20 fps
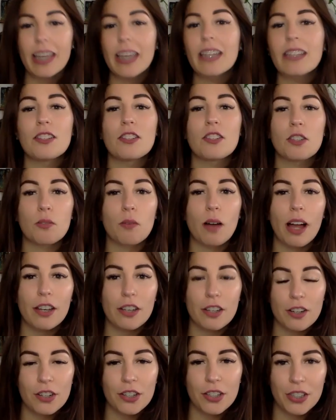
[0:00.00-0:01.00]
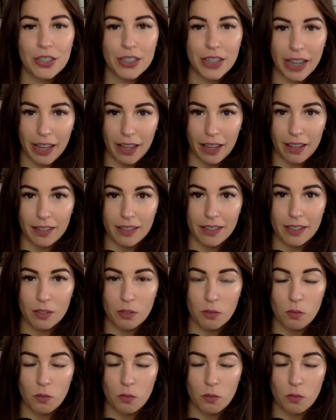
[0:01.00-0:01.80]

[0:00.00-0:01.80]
is to understand